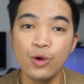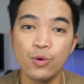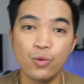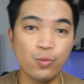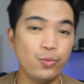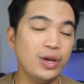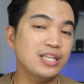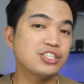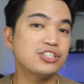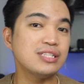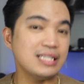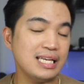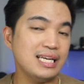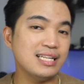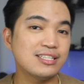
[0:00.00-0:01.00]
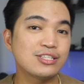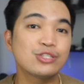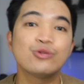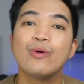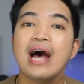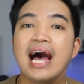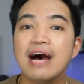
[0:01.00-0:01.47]
which needs to
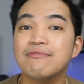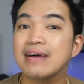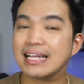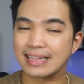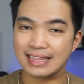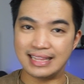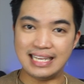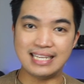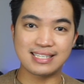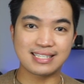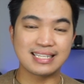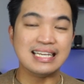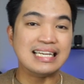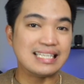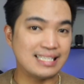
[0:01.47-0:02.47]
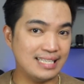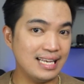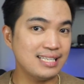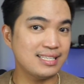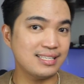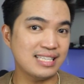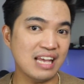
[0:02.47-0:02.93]
have at least
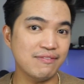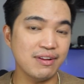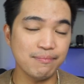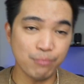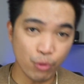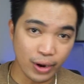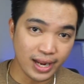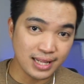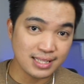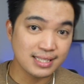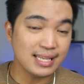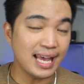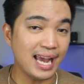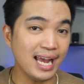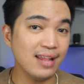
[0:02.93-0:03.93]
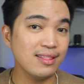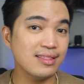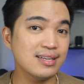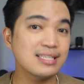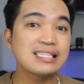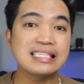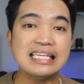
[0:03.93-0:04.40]
67 points, and the
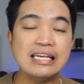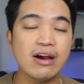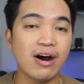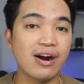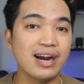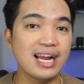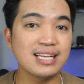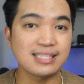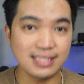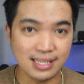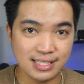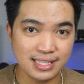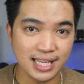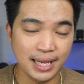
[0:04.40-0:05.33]
CRS system.